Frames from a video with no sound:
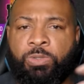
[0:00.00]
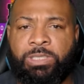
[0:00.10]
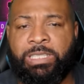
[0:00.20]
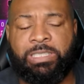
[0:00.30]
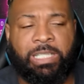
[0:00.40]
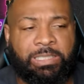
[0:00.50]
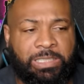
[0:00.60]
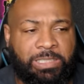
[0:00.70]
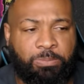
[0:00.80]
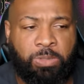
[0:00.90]
Bowl, 60 out of
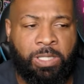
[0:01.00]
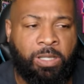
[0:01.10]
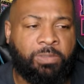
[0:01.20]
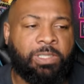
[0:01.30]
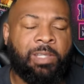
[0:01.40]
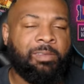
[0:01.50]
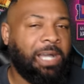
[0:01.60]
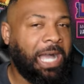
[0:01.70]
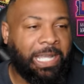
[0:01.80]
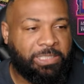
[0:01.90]
60 playoffs.
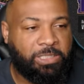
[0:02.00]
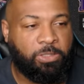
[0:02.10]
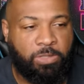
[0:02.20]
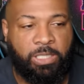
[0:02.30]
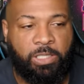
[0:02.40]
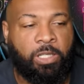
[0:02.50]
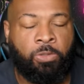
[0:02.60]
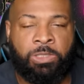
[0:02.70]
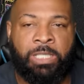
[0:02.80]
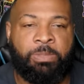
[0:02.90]
I still think the
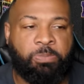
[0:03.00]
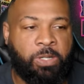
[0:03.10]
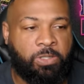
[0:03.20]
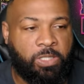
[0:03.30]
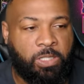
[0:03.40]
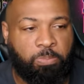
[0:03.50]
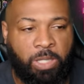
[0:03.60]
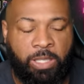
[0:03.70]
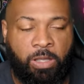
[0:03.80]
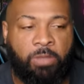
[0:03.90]
Ghost team is better than the
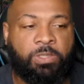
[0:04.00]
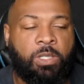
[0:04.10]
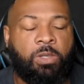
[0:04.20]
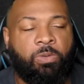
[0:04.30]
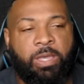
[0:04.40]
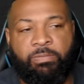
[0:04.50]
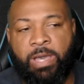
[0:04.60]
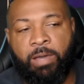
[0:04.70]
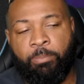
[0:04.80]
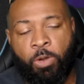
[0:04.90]
playoffs. We
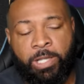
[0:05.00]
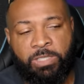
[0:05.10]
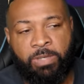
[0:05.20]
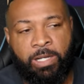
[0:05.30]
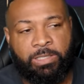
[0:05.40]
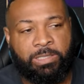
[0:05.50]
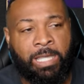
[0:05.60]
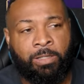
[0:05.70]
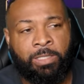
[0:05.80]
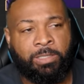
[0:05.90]
have Marquez
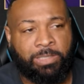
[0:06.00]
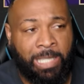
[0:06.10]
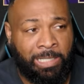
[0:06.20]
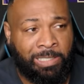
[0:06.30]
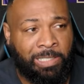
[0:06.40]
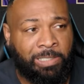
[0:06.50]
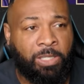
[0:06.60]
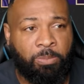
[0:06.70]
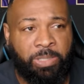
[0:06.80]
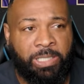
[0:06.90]
Valdes-Scantling,
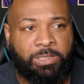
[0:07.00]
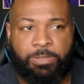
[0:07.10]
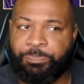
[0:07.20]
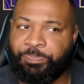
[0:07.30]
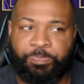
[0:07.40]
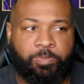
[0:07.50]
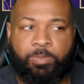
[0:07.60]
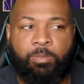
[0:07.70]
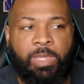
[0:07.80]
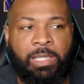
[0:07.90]
another beast,
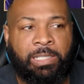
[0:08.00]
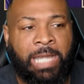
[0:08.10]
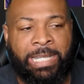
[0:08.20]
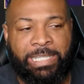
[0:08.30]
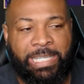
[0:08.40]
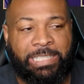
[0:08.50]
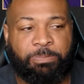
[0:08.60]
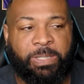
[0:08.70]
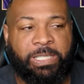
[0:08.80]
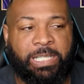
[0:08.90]
98
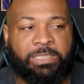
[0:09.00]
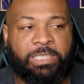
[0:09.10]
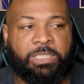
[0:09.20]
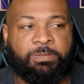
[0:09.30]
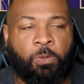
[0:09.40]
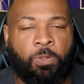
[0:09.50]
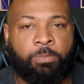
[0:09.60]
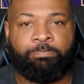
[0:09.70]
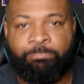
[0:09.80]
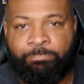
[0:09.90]
speed at
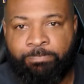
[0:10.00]
6'4.